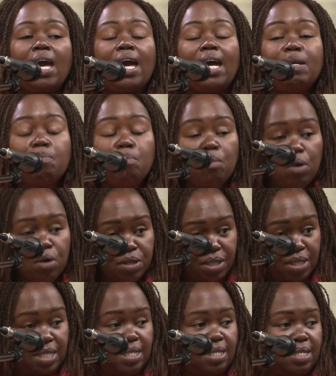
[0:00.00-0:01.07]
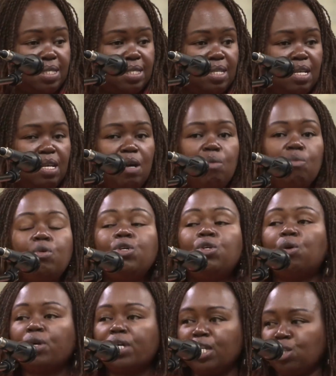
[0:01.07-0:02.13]
And Moses would
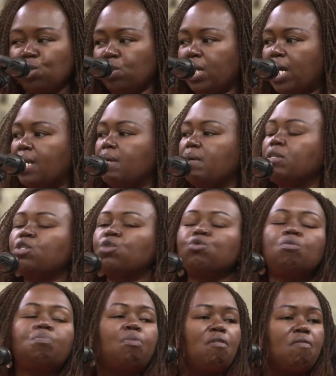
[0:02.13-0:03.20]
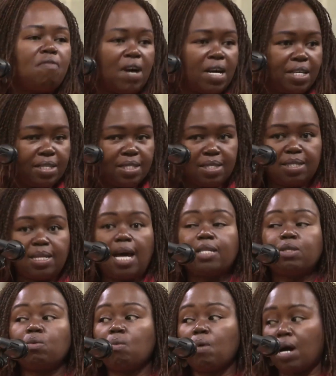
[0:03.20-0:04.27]
occasionally supervise that
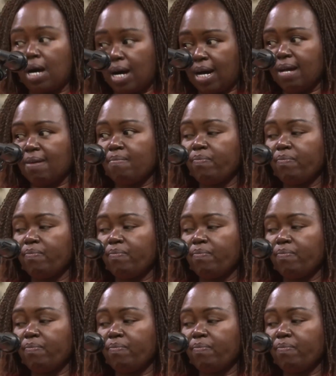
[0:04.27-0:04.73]
work.